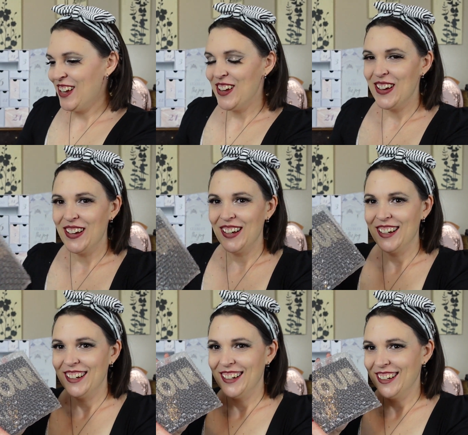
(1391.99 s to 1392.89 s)

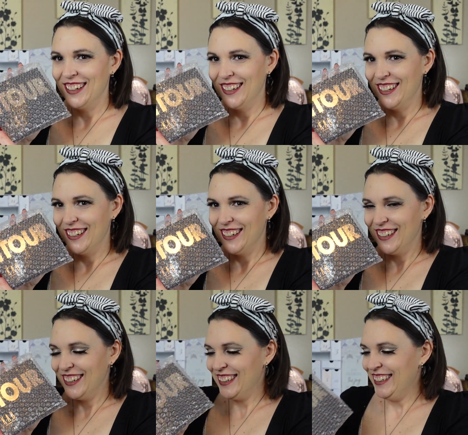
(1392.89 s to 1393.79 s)

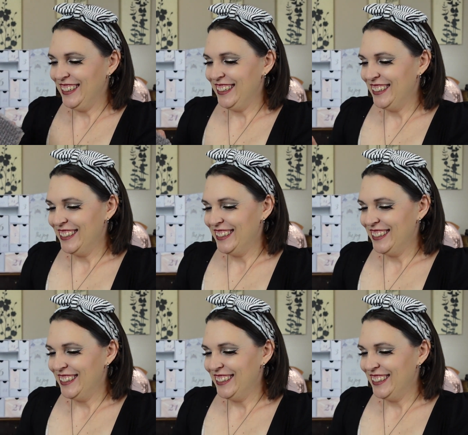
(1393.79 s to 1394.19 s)
[no speech]